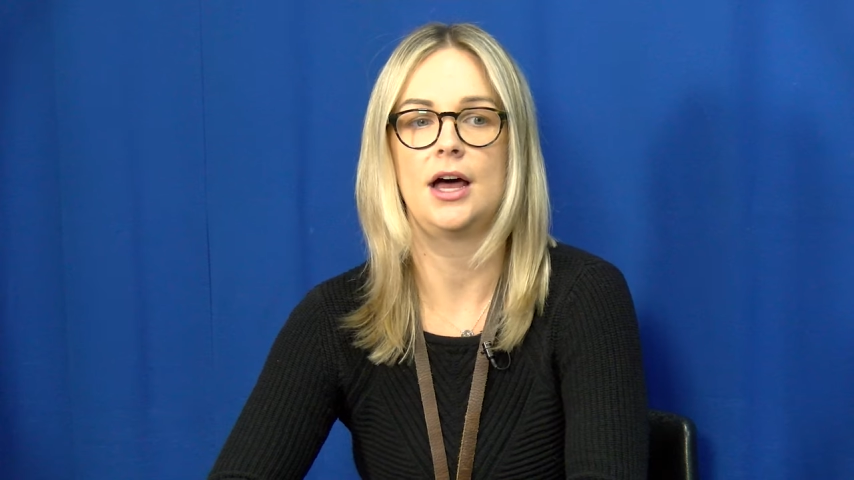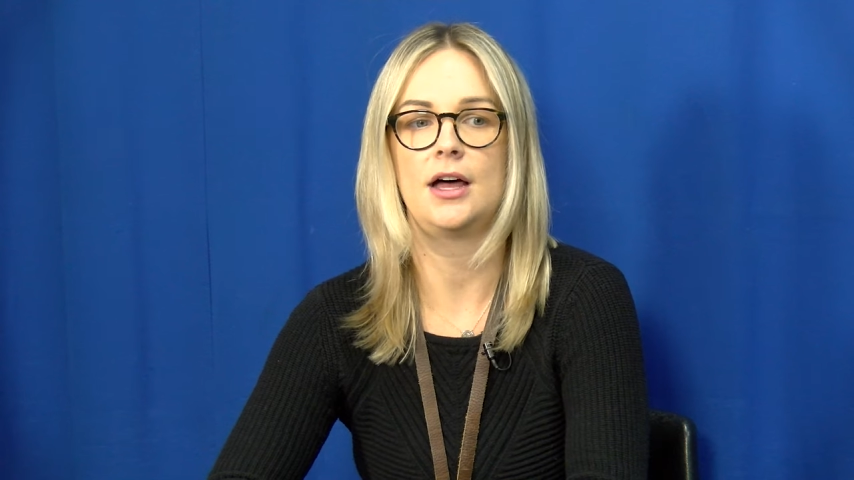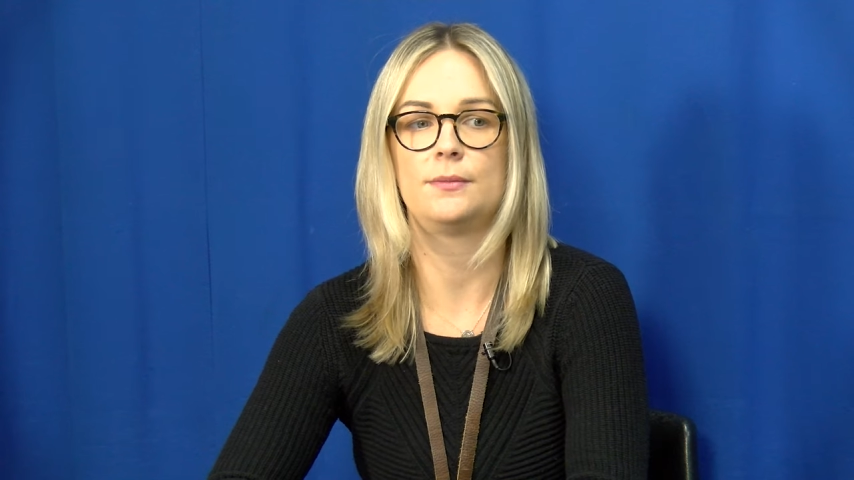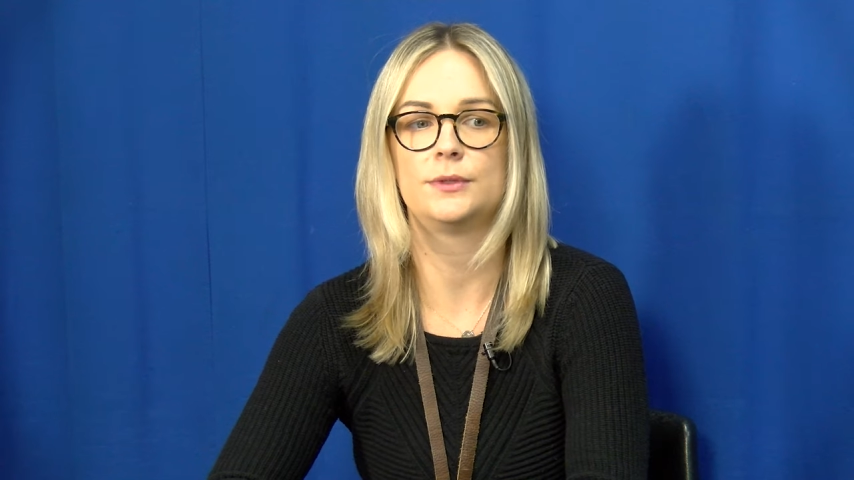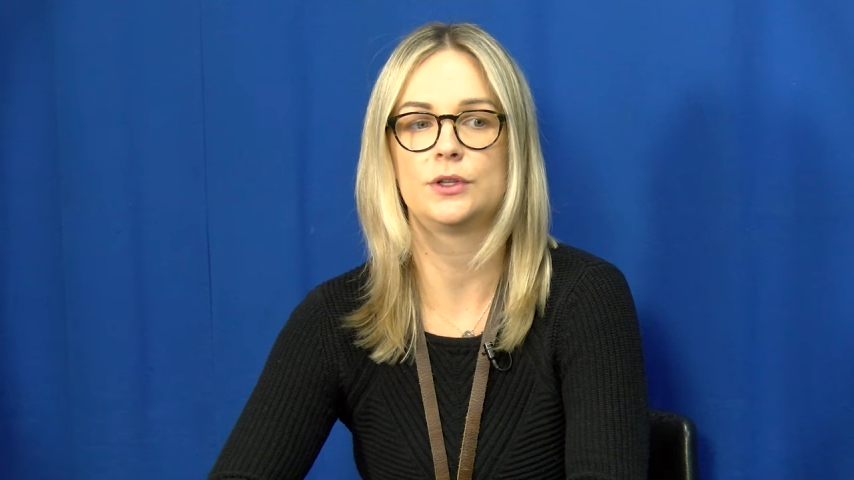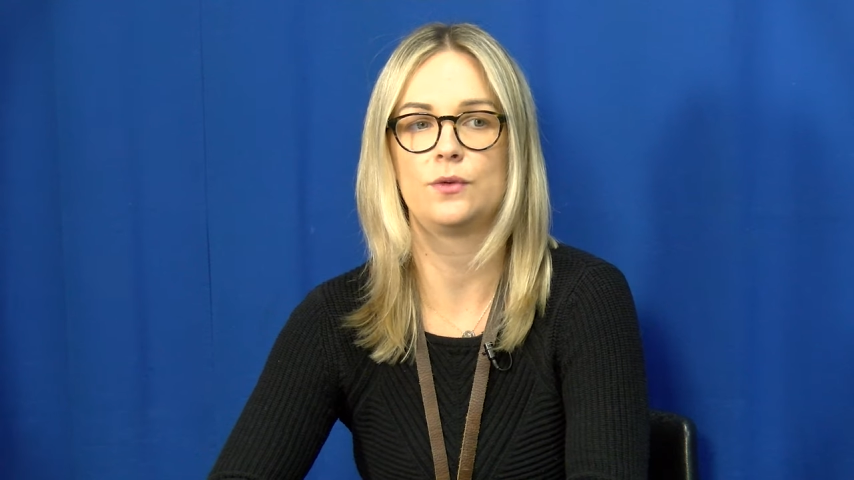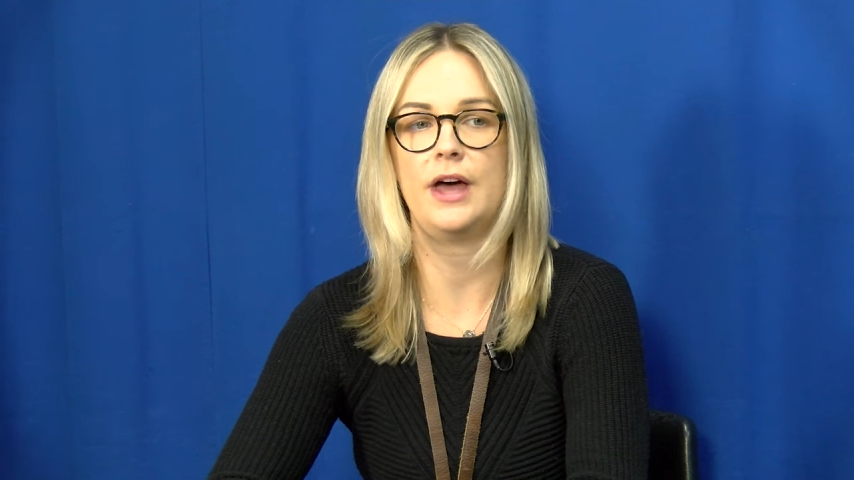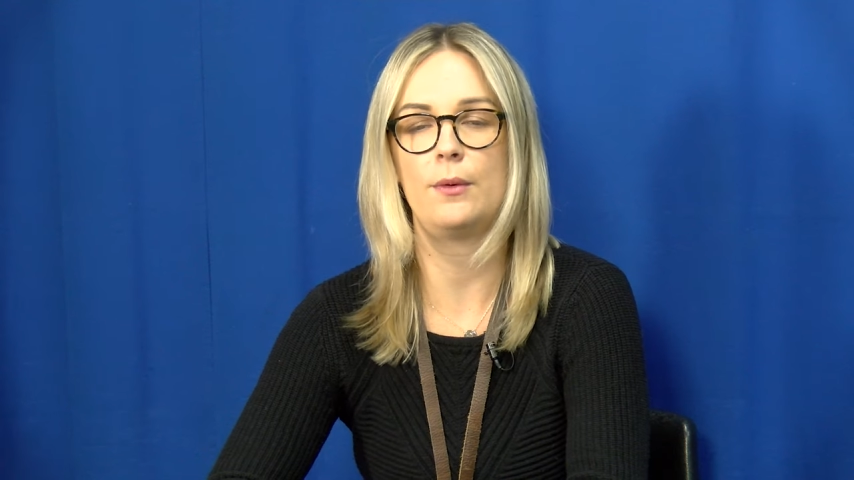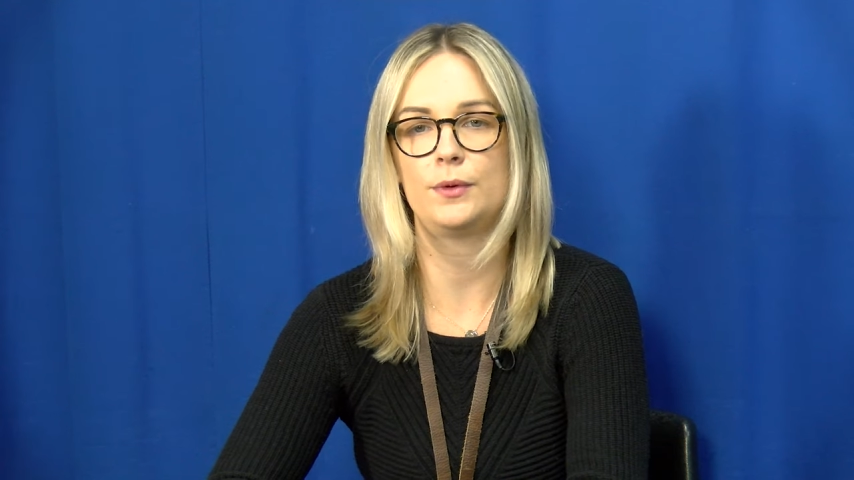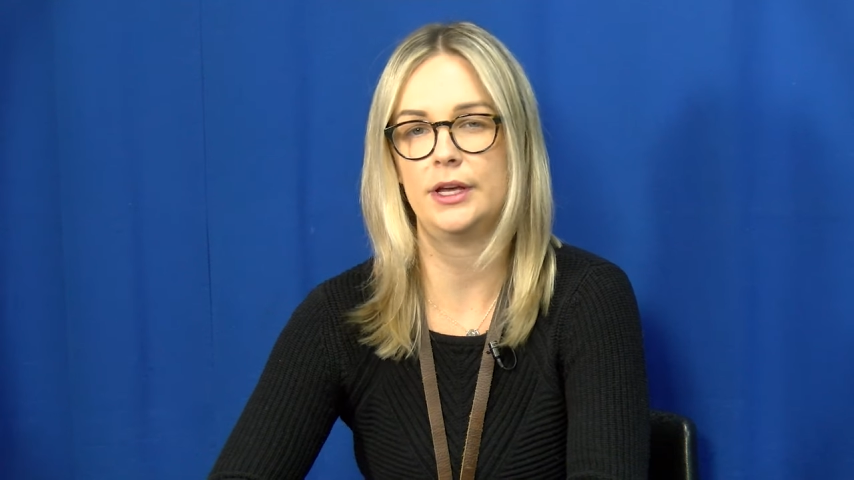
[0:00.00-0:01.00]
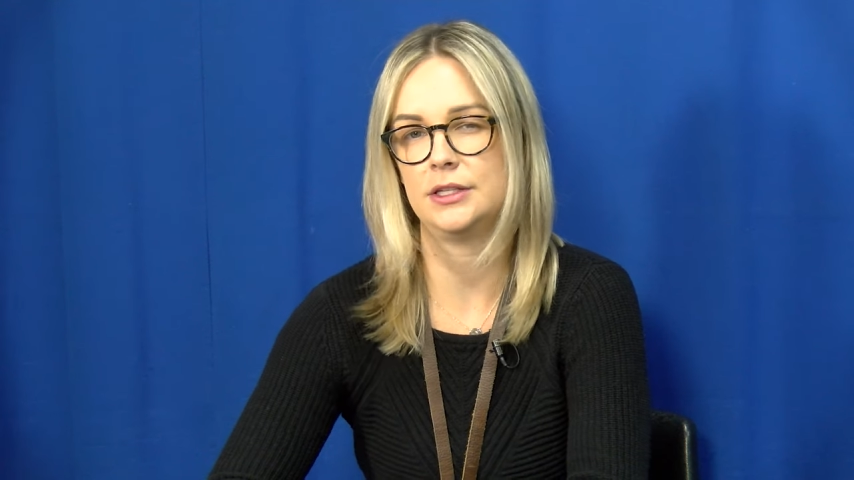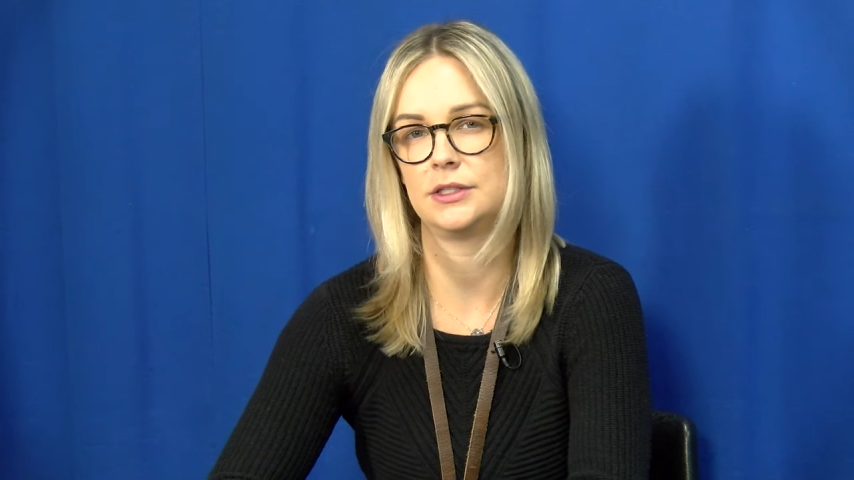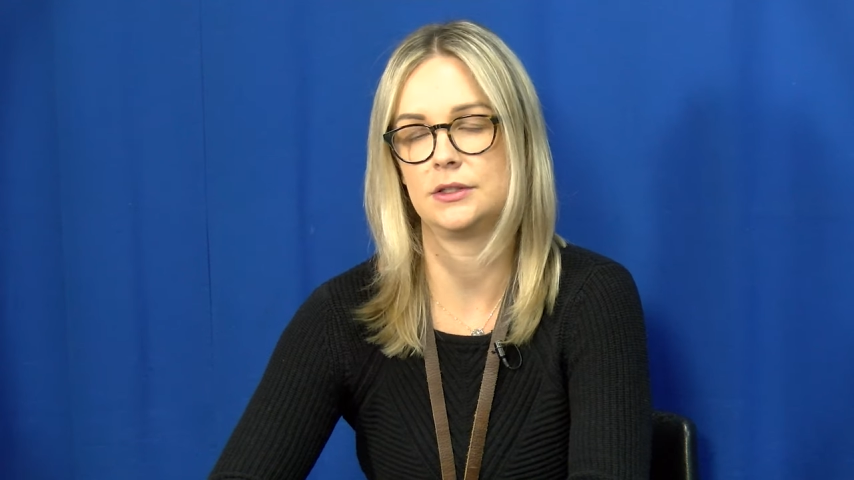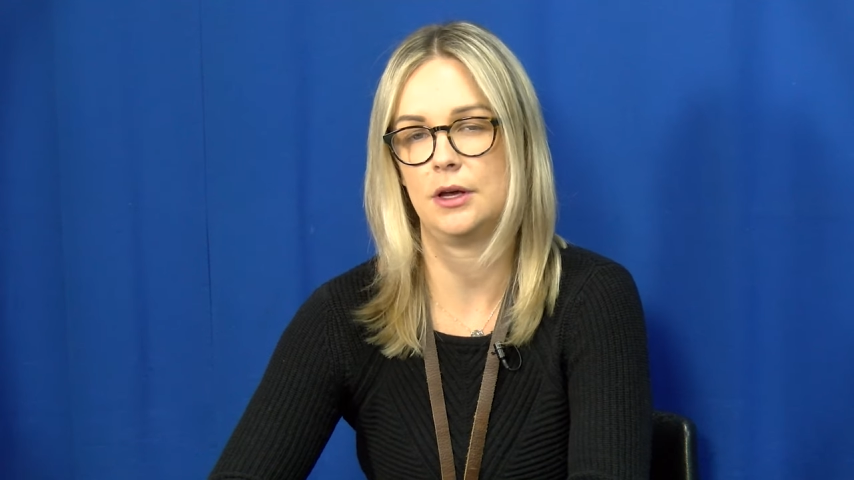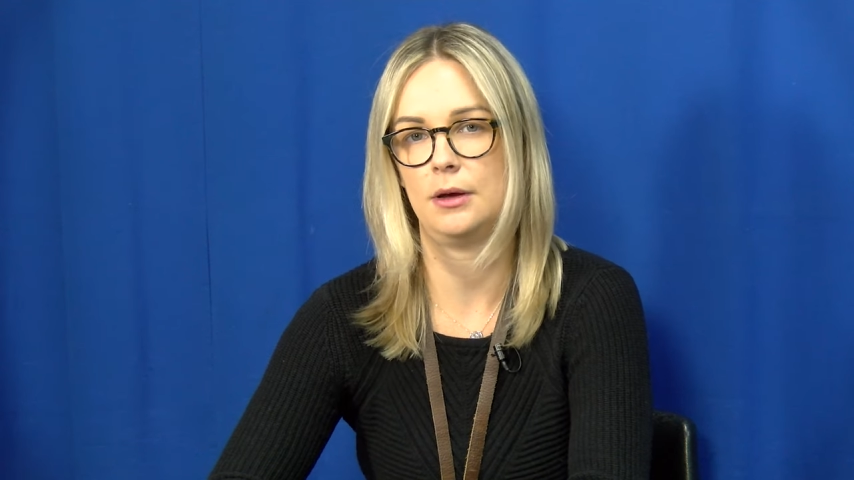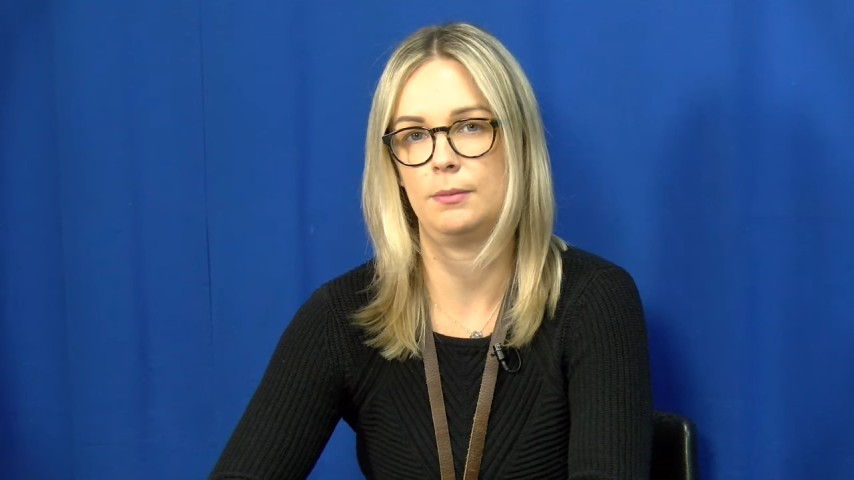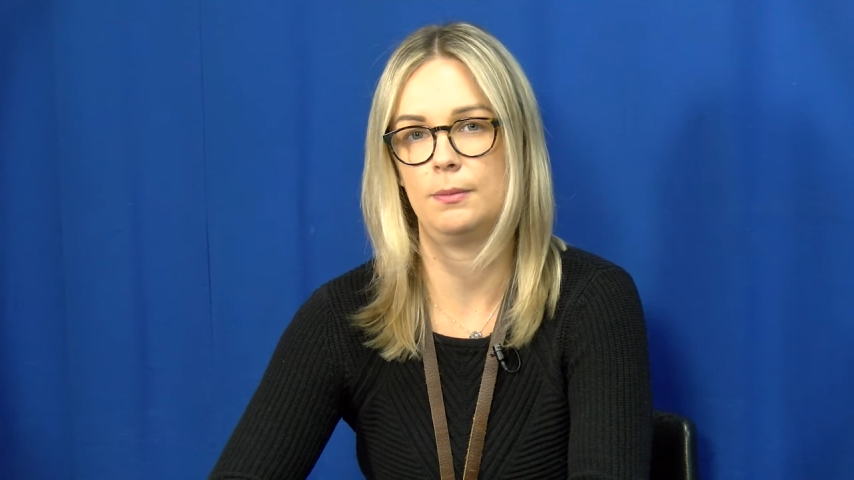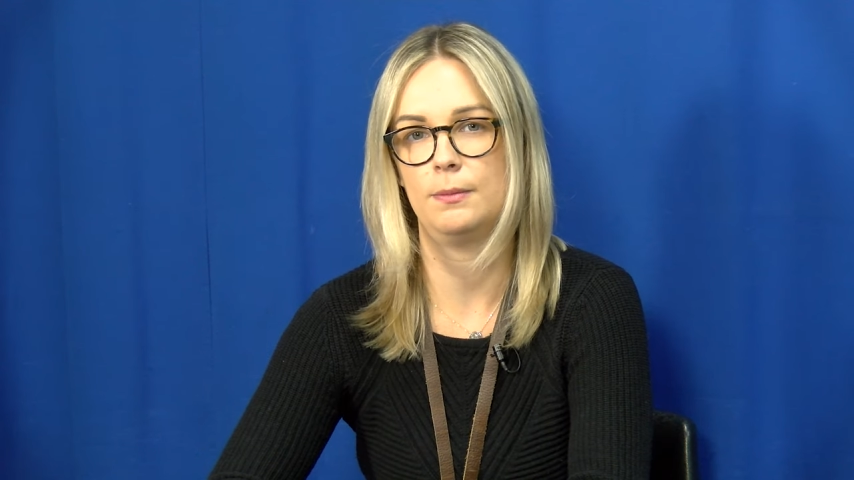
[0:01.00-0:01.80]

Um, so, that is a